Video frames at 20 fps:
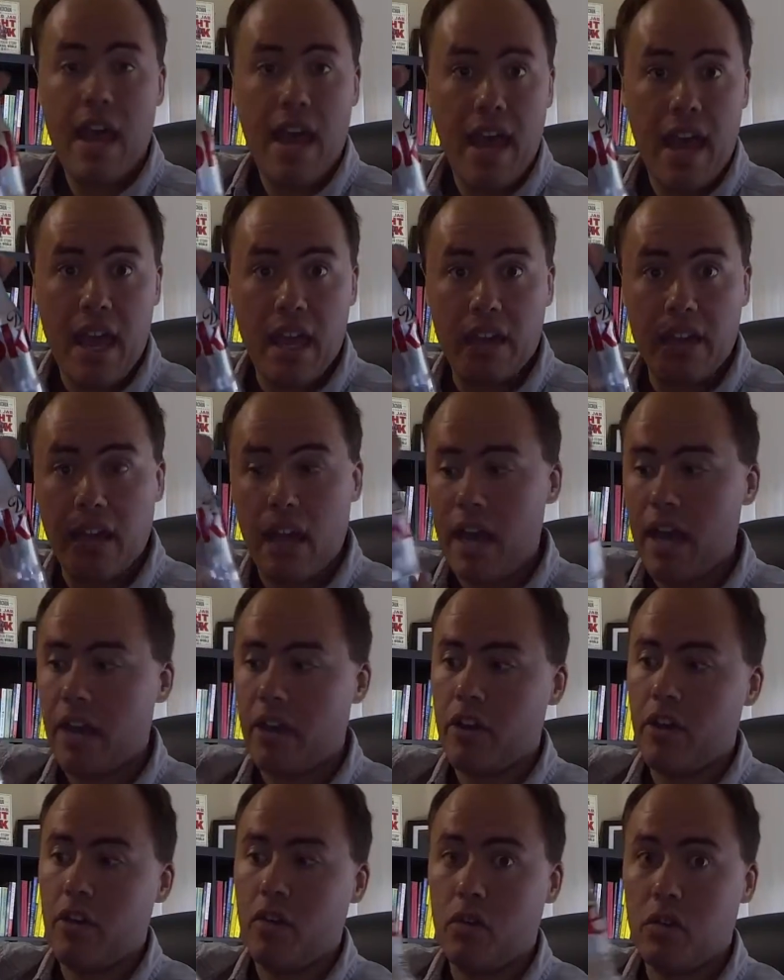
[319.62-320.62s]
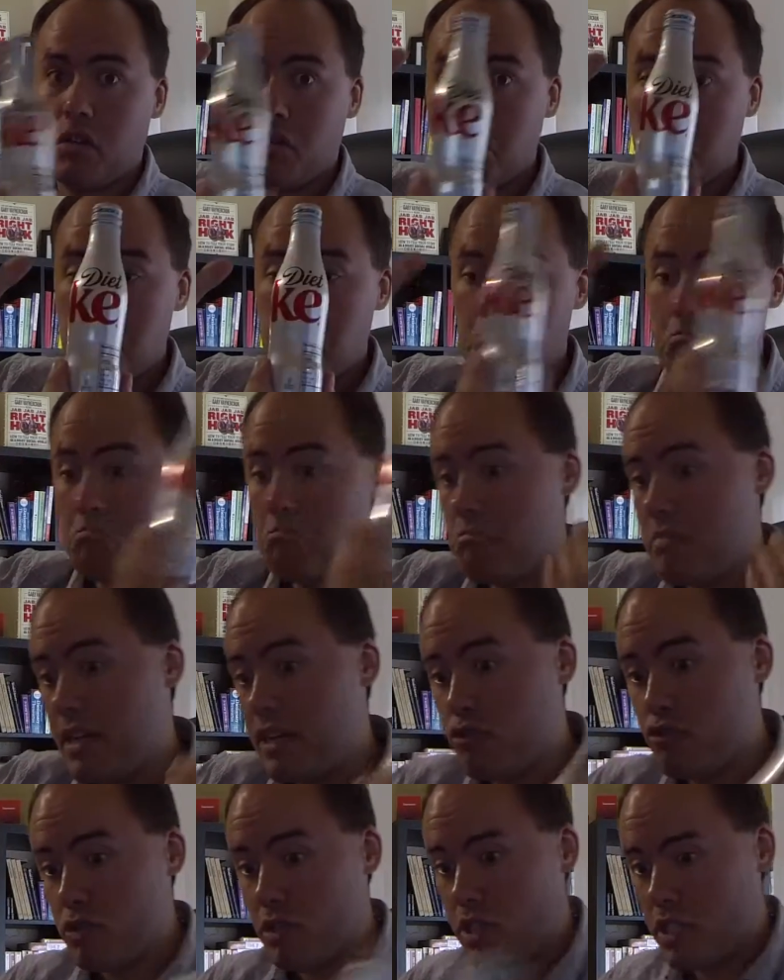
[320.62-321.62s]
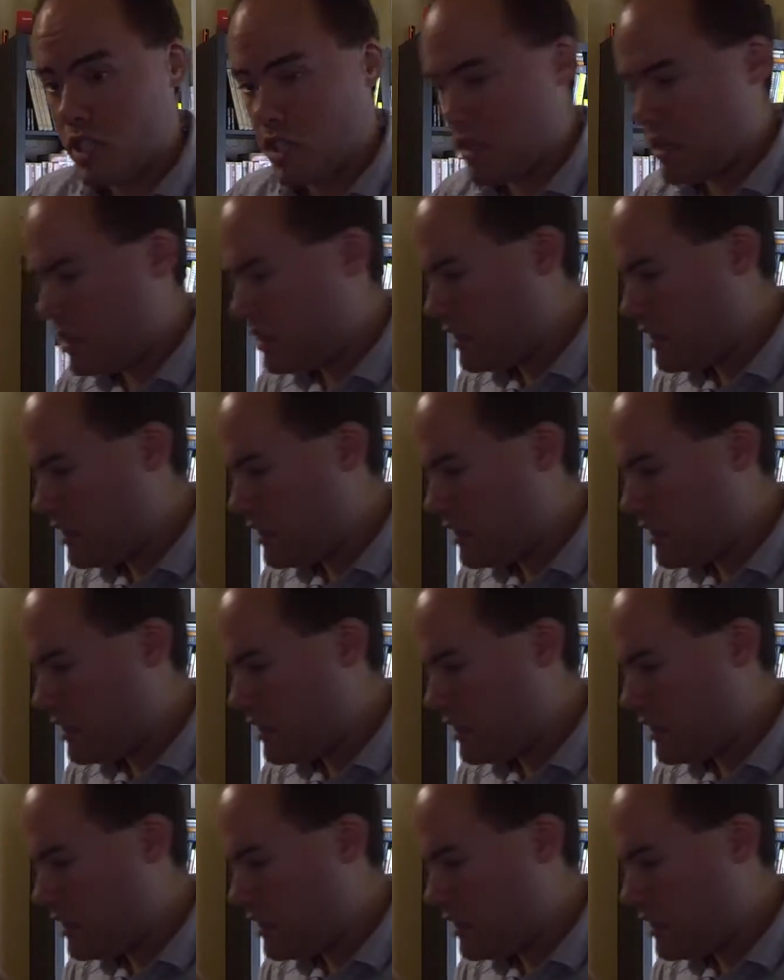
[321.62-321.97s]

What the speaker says: And Diet Coke. Interesting.